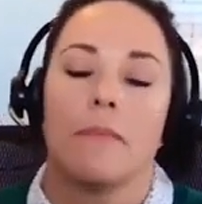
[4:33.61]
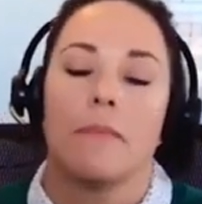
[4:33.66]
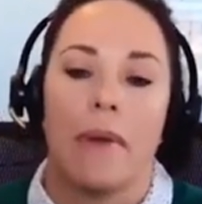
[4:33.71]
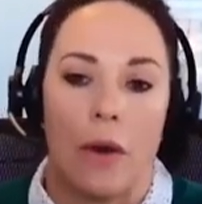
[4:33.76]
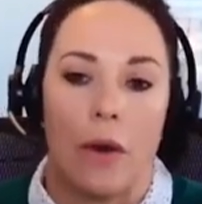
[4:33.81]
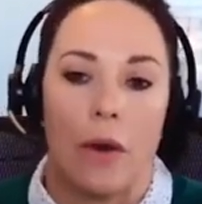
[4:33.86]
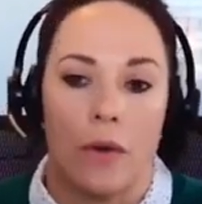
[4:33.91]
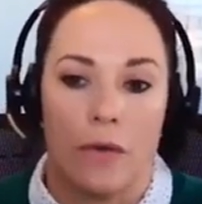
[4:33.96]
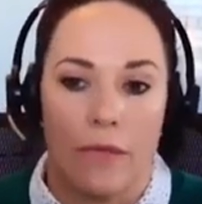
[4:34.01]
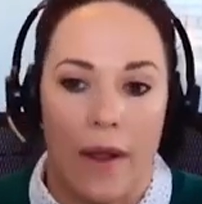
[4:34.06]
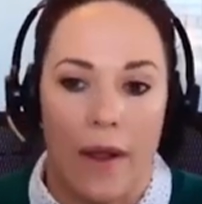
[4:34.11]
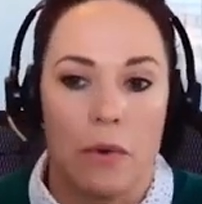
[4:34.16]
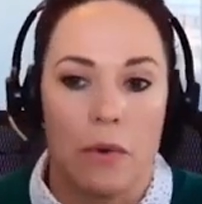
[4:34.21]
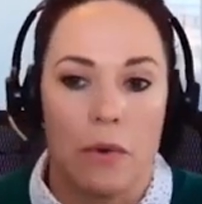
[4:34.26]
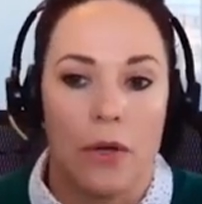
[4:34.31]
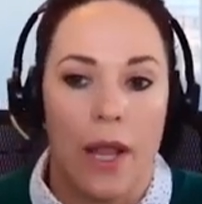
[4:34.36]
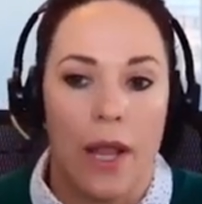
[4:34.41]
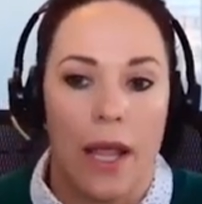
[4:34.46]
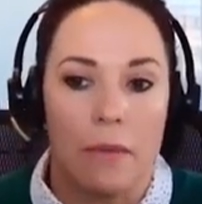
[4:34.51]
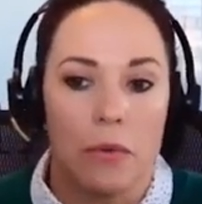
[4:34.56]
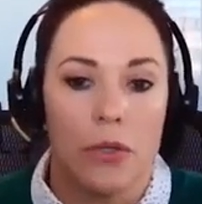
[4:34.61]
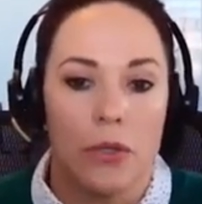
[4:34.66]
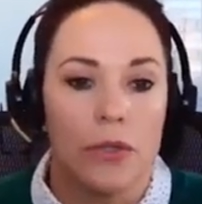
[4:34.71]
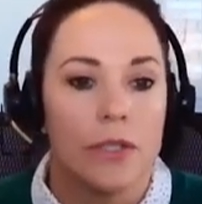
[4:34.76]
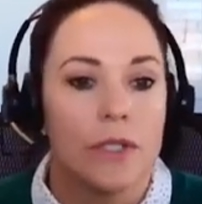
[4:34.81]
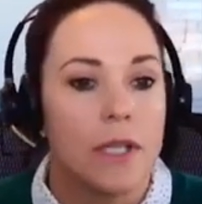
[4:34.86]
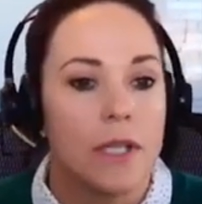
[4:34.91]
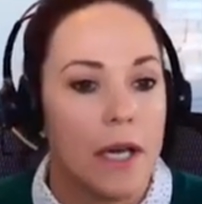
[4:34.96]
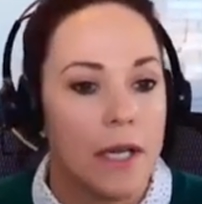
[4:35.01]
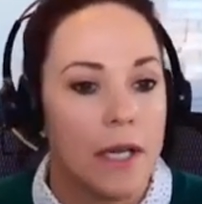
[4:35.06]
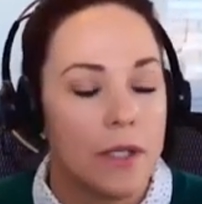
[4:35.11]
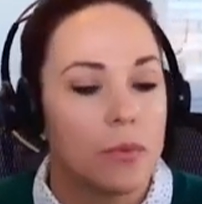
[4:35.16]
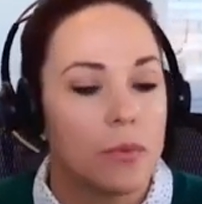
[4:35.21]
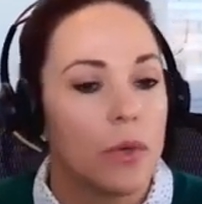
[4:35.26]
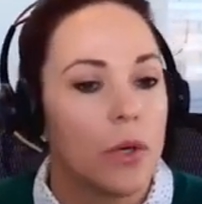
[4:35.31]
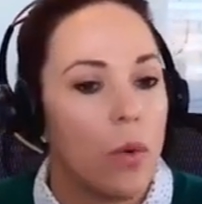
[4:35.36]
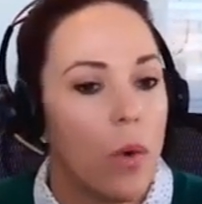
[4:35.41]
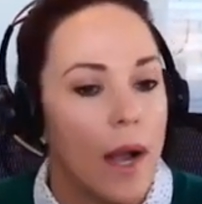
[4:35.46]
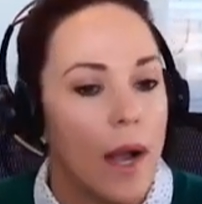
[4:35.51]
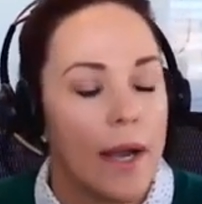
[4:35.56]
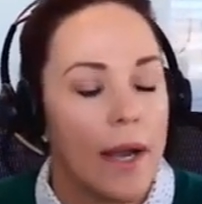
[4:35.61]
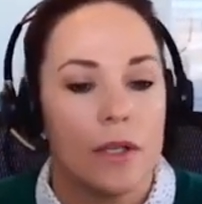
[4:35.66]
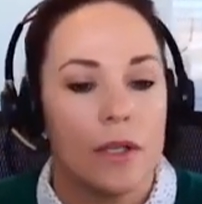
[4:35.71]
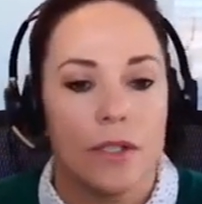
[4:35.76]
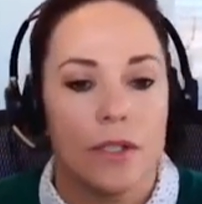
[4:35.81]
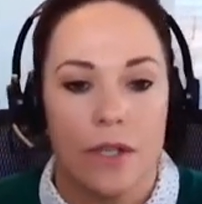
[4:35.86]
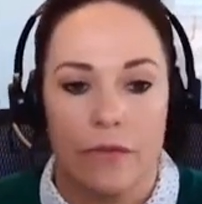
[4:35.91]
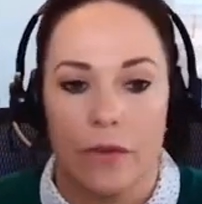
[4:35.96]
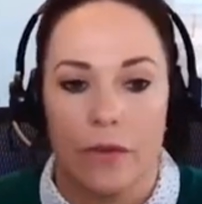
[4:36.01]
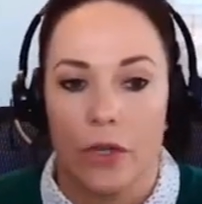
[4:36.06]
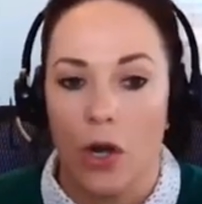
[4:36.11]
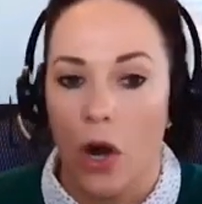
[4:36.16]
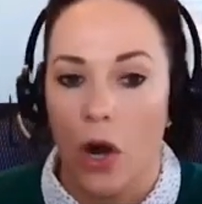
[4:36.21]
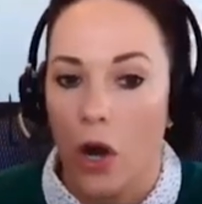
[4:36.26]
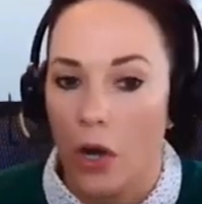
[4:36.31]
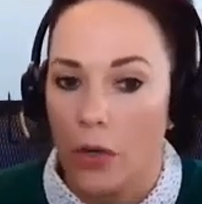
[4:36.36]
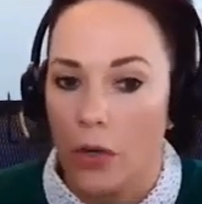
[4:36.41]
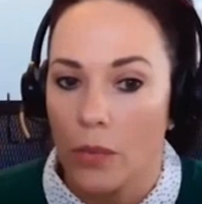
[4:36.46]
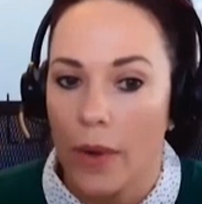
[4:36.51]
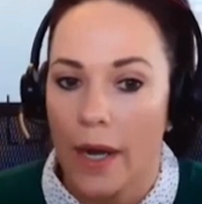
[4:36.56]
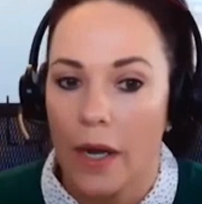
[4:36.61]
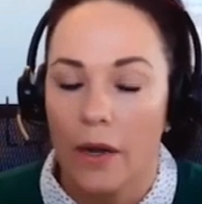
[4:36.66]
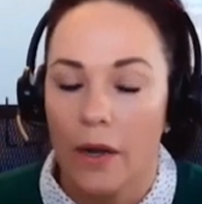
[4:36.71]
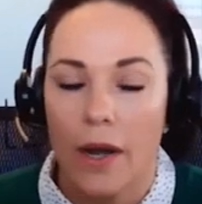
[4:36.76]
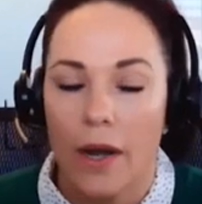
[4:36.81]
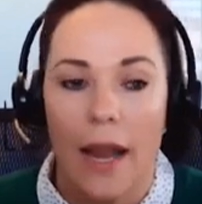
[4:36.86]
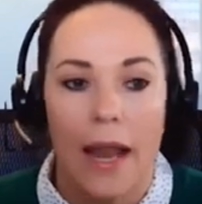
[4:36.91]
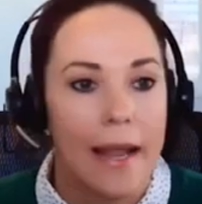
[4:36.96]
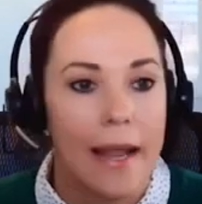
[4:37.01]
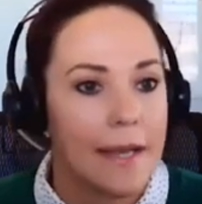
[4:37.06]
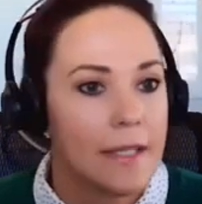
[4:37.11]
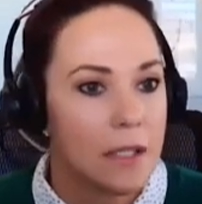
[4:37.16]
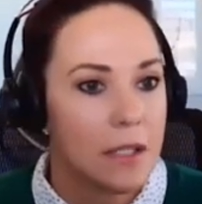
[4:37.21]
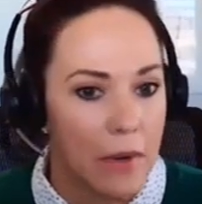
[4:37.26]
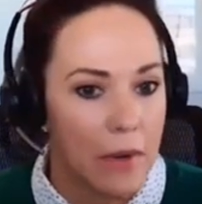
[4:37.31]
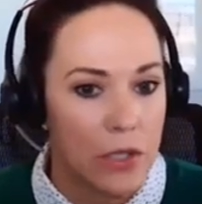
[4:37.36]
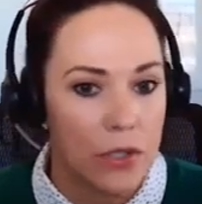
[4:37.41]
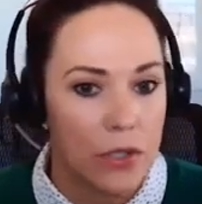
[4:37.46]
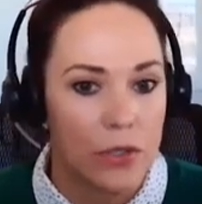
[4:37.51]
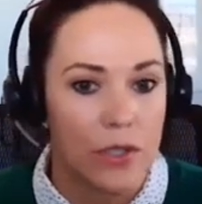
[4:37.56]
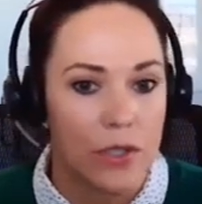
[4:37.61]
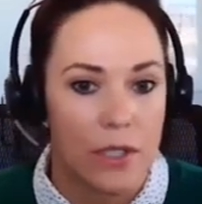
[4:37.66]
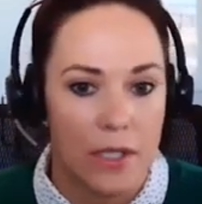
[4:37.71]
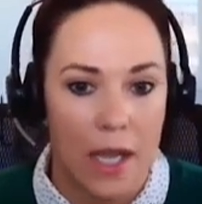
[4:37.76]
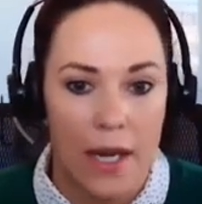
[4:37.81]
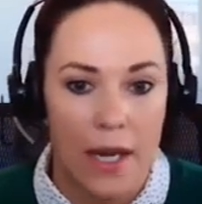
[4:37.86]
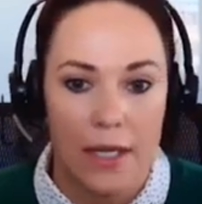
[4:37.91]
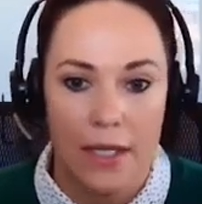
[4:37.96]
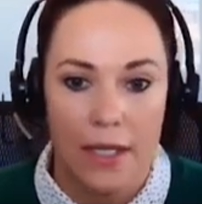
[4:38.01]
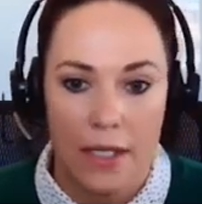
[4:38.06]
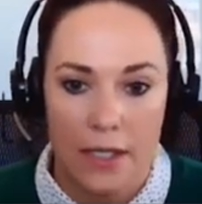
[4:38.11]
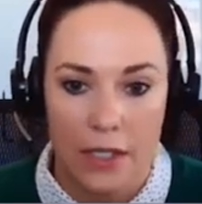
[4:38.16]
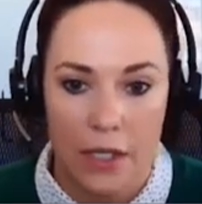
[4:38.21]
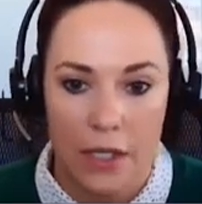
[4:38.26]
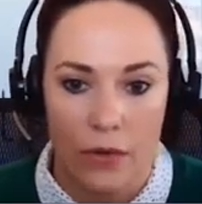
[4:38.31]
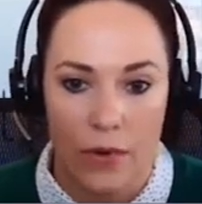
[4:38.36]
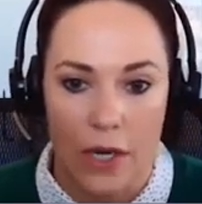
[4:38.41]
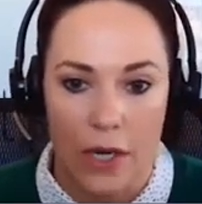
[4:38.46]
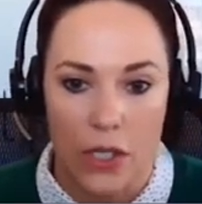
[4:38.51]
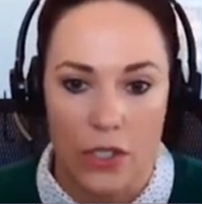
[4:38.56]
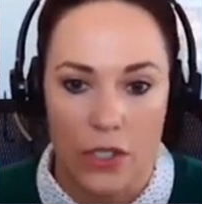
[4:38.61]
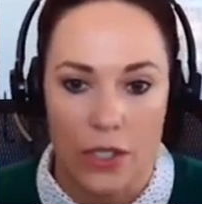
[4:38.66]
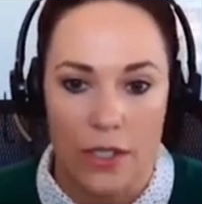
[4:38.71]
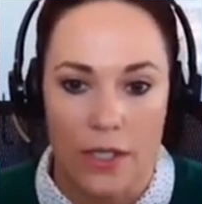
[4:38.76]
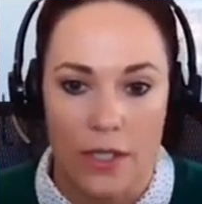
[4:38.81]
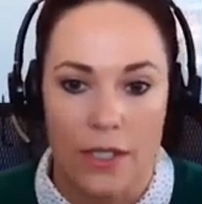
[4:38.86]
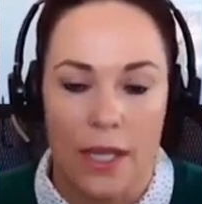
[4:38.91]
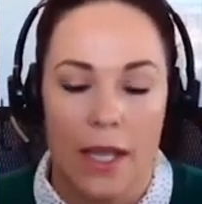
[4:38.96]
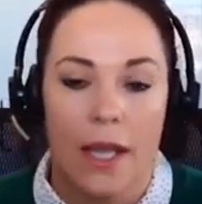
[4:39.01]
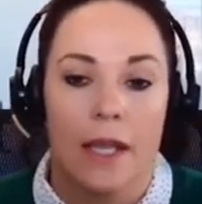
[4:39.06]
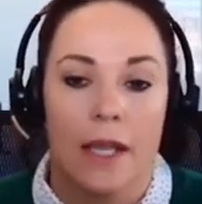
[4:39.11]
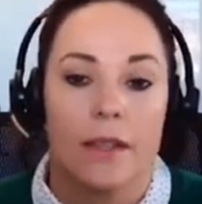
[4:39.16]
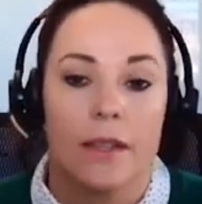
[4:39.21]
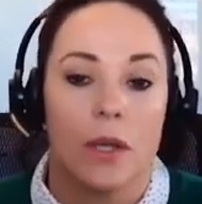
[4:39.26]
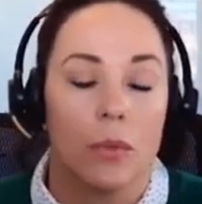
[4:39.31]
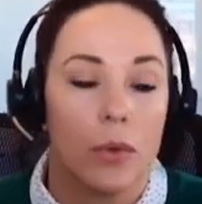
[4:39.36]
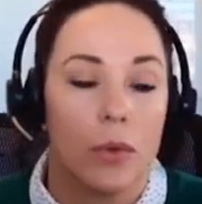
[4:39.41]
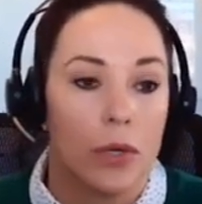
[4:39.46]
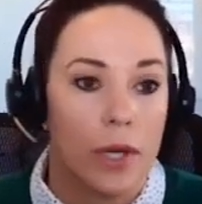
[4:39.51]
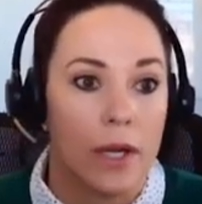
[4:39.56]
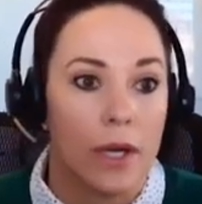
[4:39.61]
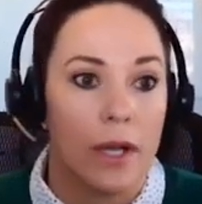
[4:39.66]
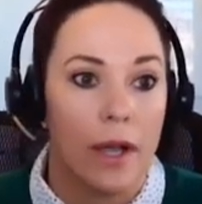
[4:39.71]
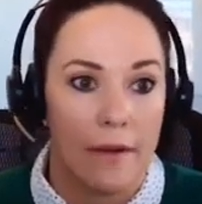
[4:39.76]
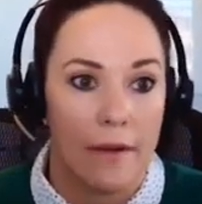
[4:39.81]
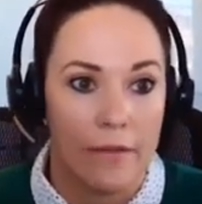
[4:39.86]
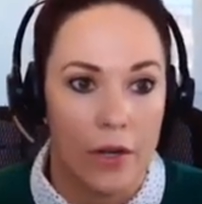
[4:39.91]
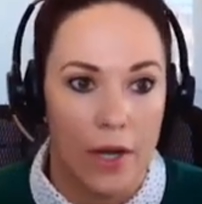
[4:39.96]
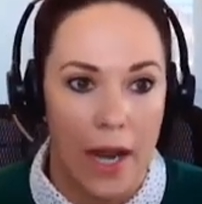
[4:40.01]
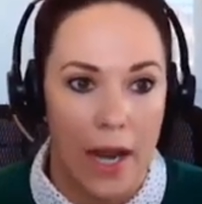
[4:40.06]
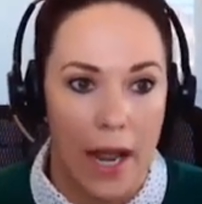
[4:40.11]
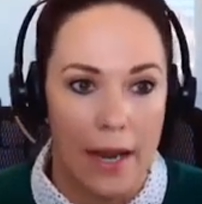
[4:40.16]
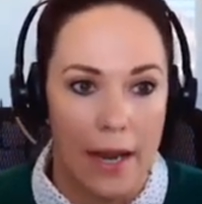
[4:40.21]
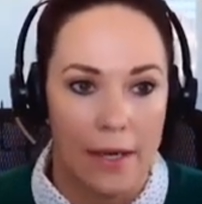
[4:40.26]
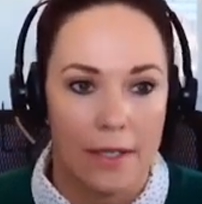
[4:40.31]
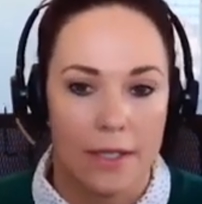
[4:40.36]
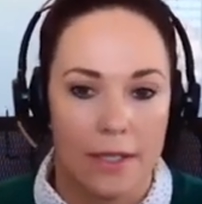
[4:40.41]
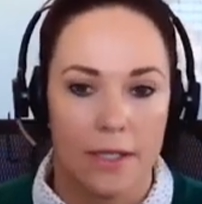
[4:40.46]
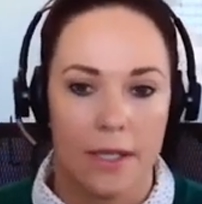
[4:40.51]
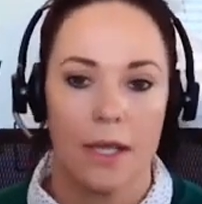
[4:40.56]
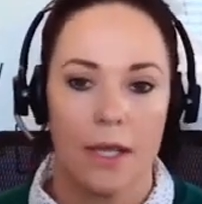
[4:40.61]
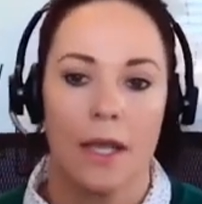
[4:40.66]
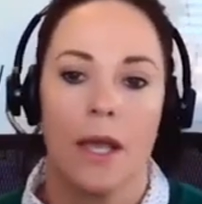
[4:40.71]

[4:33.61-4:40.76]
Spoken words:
Powered fiber cable does require different hardware and special design considerations that we're going to cover next.